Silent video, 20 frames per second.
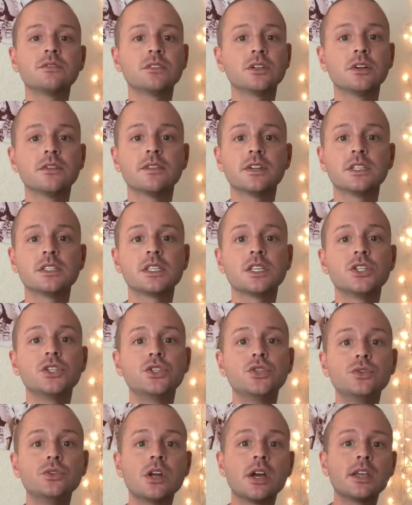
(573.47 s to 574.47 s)
nervous and
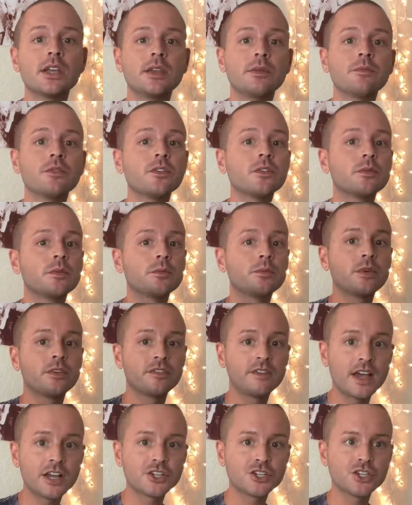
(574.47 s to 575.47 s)
do not aim for
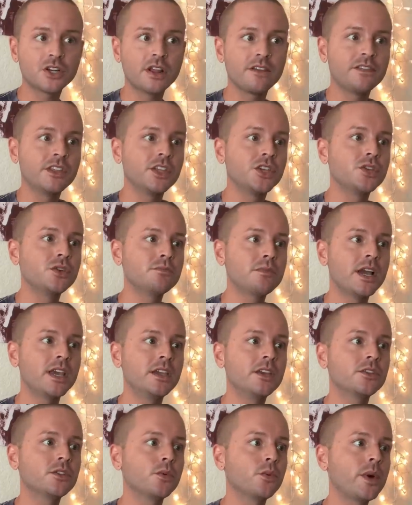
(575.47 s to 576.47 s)
perfection. I feel like you might
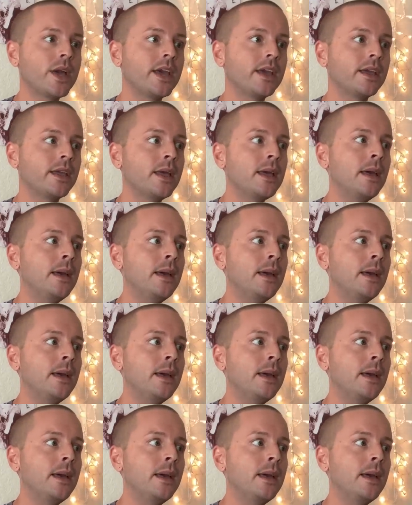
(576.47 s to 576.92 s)
either way,